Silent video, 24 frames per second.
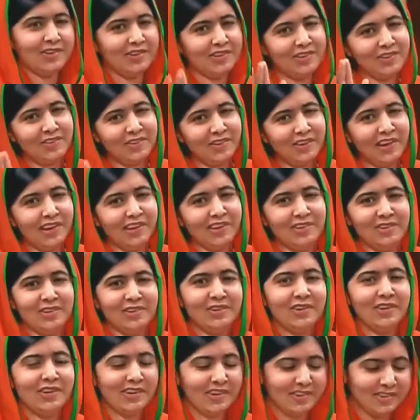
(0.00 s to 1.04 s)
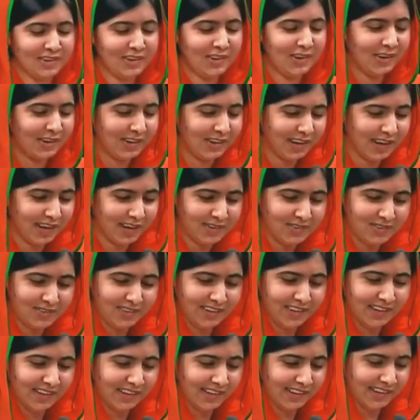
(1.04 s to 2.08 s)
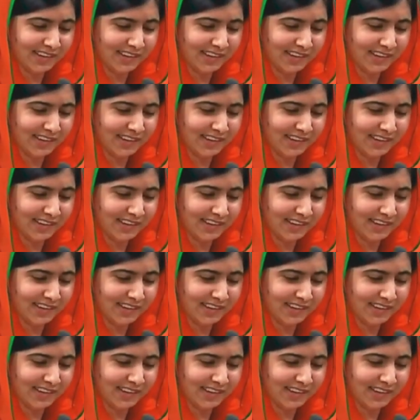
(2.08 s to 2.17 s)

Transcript: Just to let you know, there's a lot left.